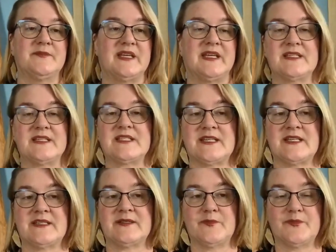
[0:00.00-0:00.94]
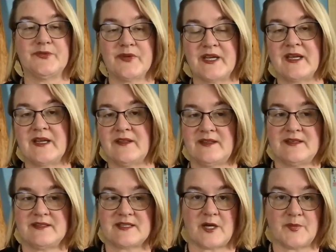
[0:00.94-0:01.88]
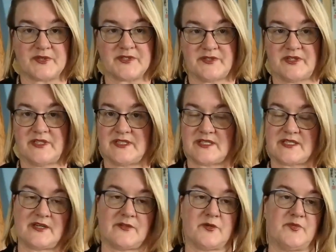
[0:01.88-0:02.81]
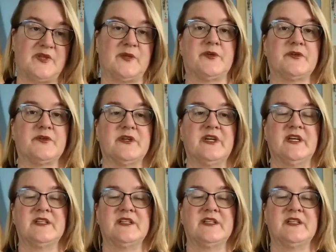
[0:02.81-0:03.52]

begin to bring these opportunities to other people